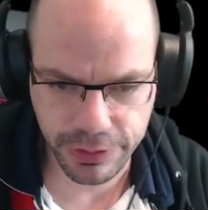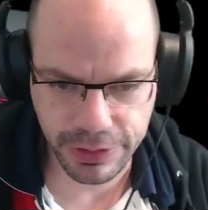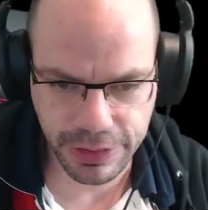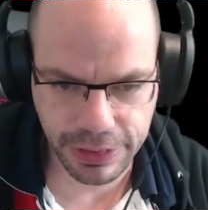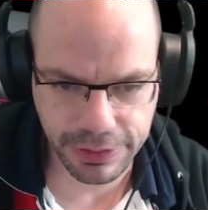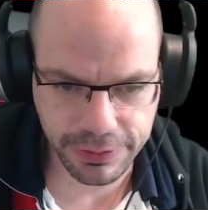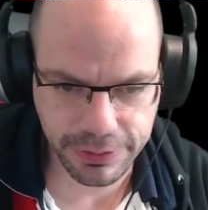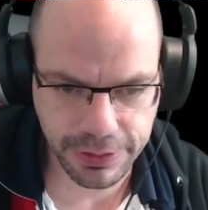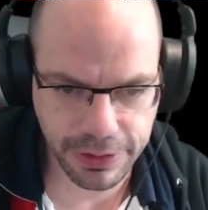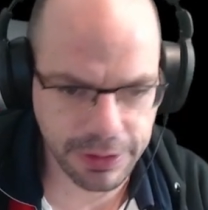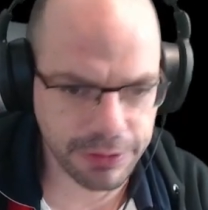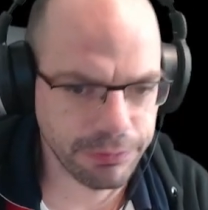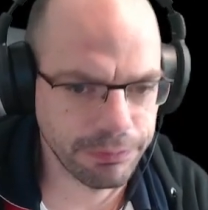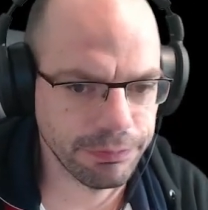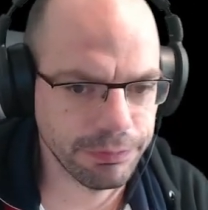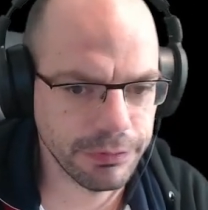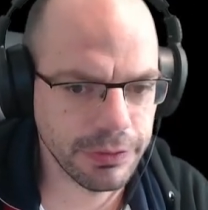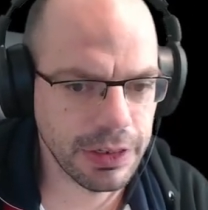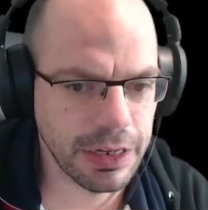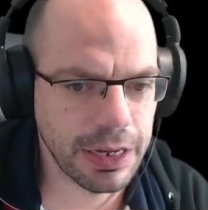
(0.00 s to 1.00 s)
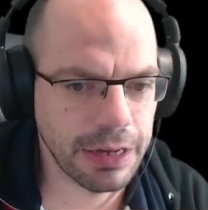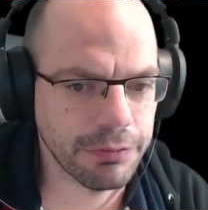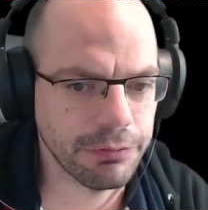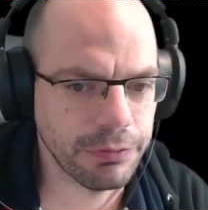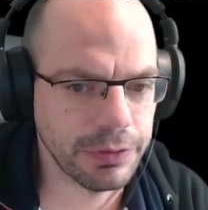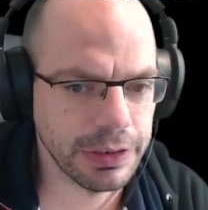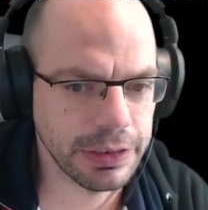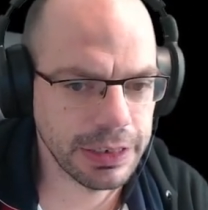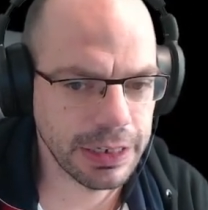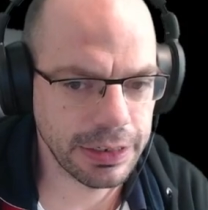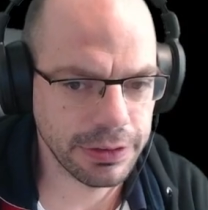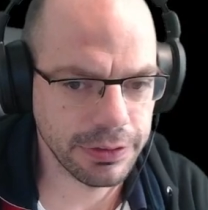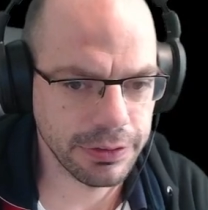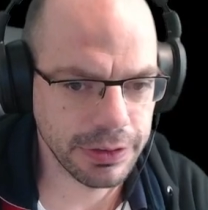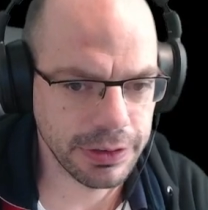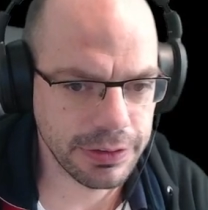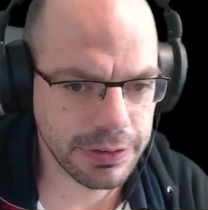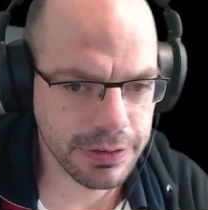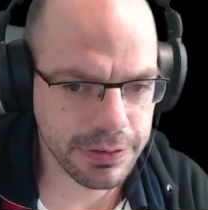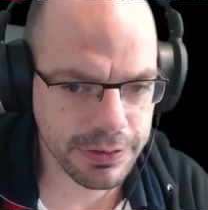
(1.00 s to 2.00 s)
that we
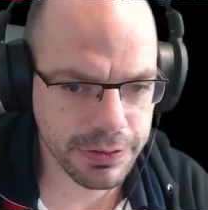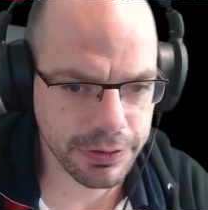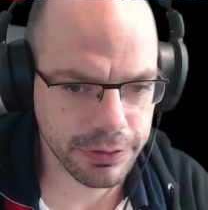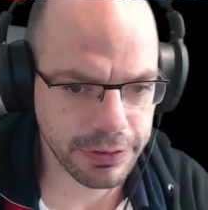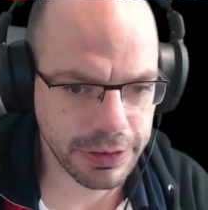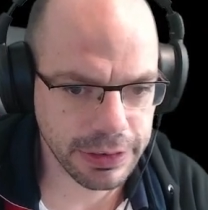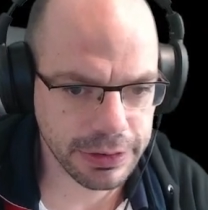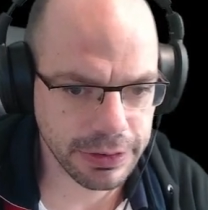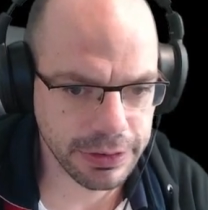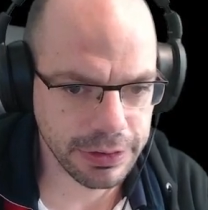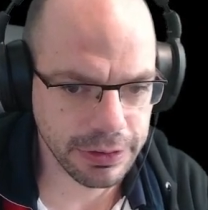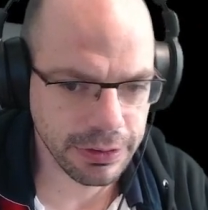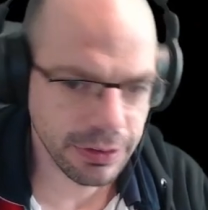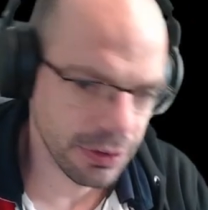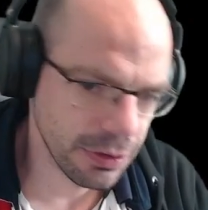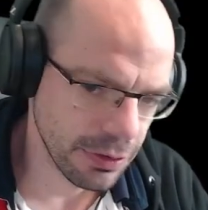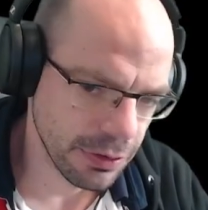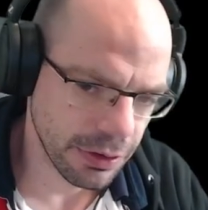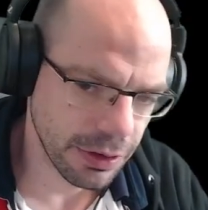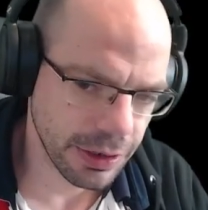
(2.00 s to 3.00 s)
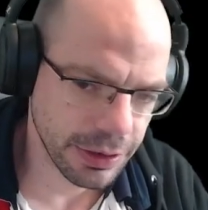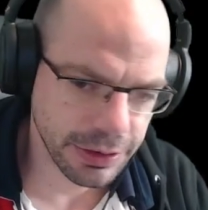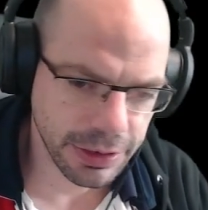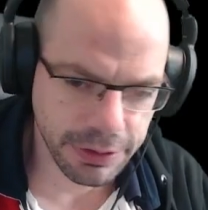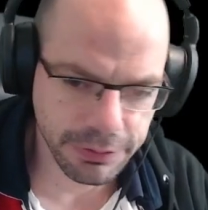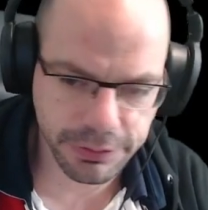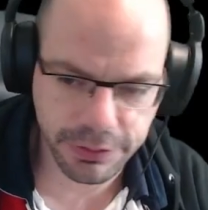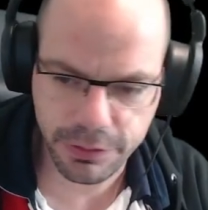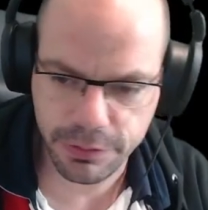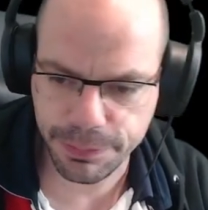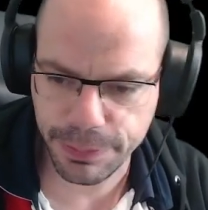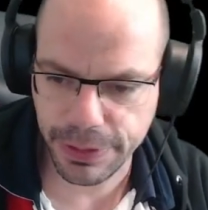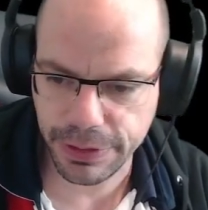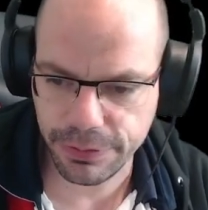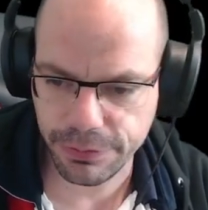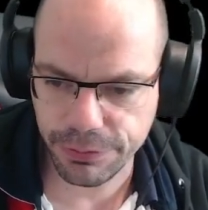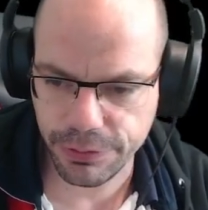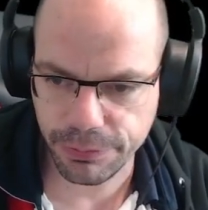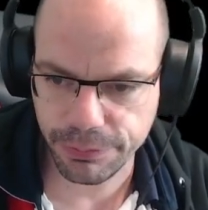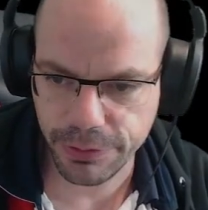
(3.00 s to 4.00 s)
calculate this correctly, and I will spare you
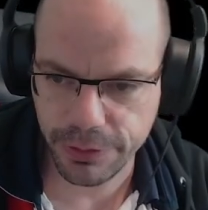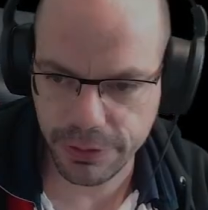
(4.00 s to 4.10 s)
from the